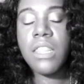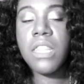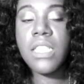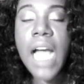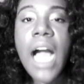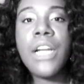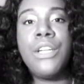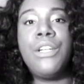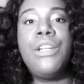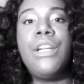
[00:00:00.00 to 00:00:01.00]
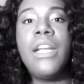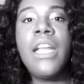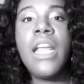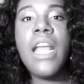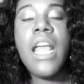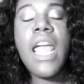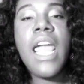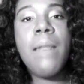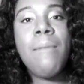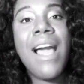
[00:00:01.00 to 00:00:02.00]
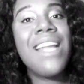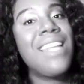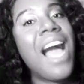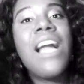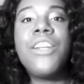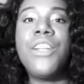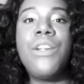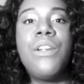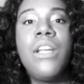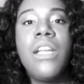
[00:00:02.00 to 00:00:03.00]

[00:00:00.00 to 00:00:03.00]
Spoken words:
the doctor. And my doctor,